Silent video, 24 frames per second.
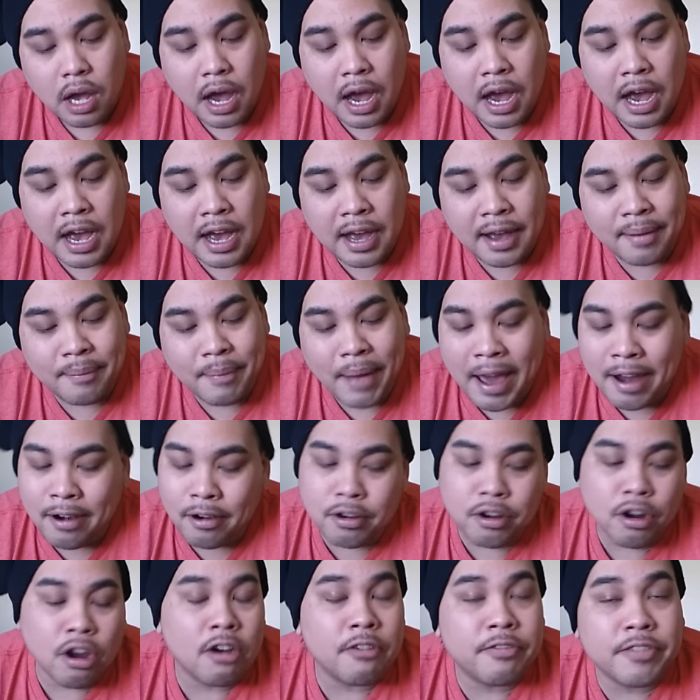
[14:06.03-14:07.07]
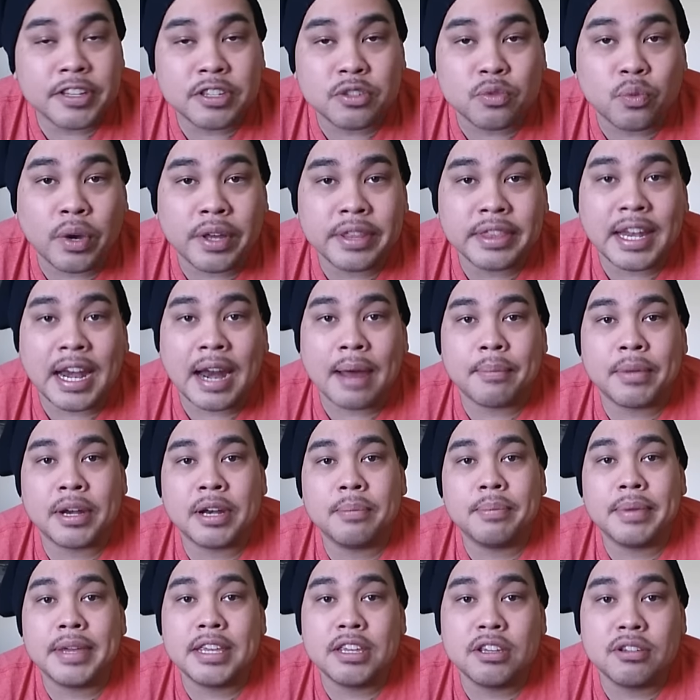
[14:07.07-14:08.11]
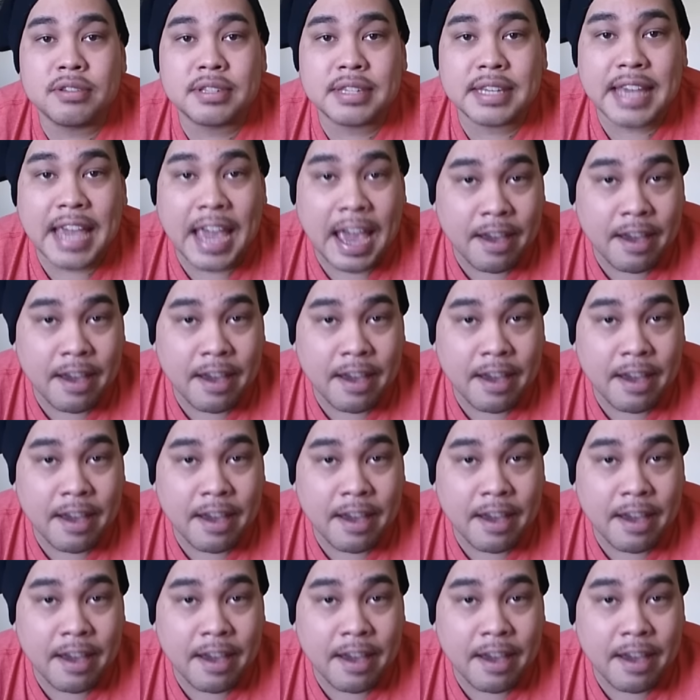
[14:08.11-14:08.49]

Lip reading: I don't know if it's one that I'm going to be using